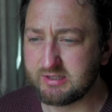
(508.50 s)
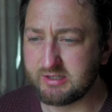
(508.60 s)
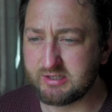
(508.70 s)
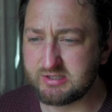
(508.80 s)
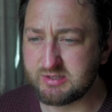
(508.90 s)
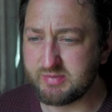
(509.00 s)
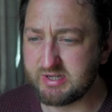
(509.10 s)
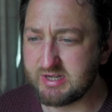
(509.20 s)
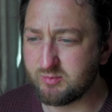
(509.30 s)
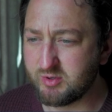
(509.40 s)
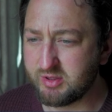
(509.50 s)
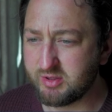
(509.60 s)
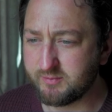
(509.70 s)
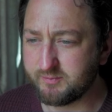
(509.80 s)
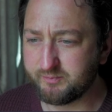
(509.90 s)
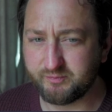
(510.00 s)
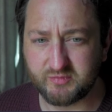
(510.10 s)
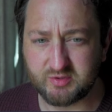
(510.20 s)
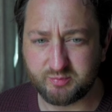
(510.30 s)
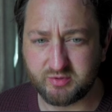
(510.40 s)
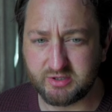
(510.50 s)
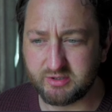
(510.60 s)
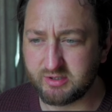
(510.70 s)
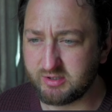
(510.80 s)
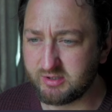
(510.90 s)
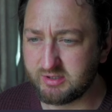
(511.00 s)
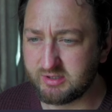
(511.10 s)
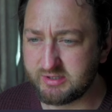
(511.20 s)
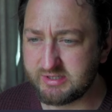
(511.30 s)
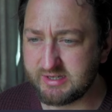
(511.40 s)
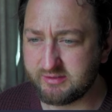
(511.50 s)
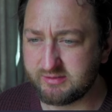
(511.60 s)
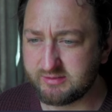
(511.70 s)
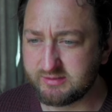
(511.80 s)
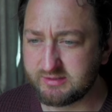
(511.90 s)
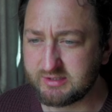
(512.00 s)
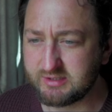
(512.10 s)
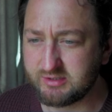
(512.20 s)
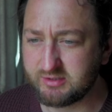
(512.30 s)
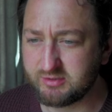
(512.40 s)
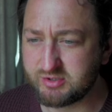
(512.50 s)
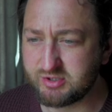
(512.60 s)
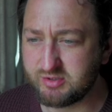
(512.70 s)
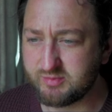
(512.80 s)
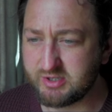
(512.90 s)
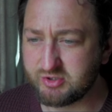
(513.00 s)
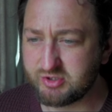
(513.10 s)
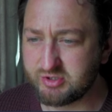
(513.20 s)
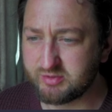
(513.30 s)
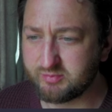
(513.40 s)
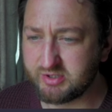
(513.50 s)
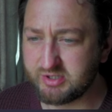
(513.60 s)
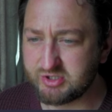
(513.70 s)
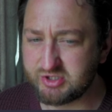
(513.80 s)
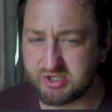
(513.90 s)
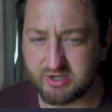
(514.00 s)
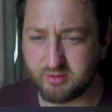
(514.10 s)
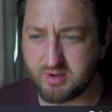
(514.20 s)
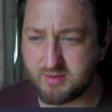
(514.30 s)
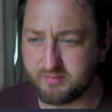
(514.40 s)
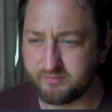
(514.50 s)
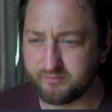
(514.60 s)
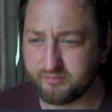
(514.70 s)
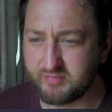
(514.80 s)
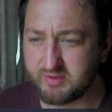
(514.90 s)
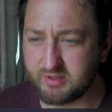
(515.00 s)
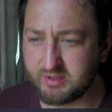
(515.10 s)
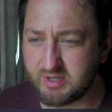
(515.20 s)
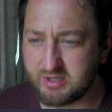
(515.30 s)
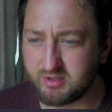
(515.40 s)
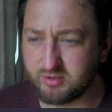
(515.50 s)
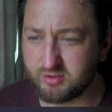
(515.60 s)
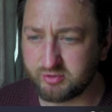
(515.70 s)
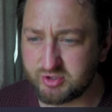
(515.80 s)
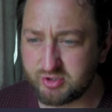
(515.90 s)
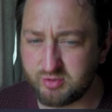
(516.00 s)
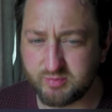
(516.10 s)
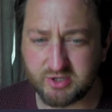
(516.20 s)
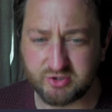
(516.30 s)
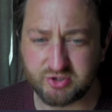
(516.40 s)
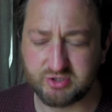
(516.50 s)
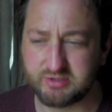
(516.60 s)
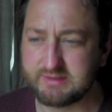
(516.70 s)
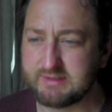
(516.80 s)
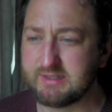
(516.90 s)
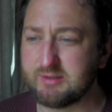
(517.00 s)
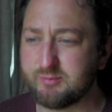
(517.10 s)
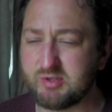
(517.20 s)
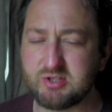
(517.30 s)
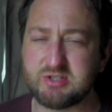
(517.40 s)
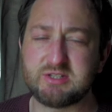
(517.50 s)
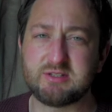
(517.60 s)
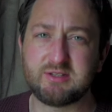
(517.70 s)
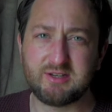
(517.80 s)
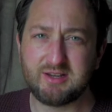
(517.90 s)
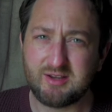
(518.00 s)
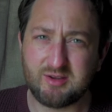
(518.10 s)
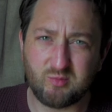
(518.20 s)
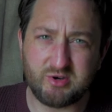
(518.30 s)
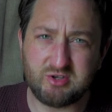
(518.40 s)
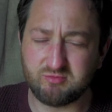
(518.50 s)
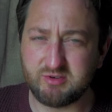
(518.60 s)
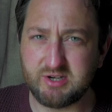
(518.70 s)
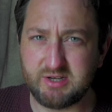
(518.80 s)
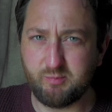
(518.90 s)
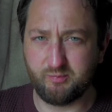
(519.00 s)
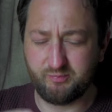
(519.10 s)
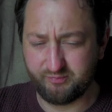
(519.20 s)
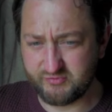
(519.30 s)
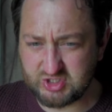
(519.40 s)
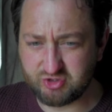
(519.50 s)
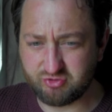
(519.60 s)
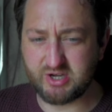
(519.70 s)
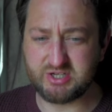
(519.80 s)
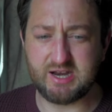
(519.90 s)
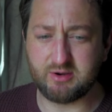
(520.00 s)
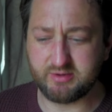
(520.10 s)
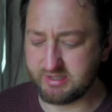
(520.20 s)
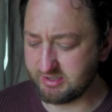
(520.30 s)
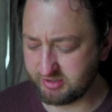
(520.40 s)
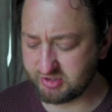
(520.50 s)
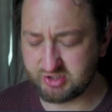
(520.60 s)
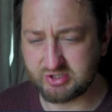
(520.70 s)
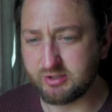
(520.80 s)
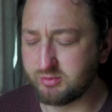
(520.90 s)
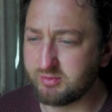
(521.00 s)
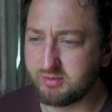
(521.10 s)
to begin with. Let's bring the highlight down, not too much. Bring the shadow up, again, not too much, because when you really stretch it out, it looks so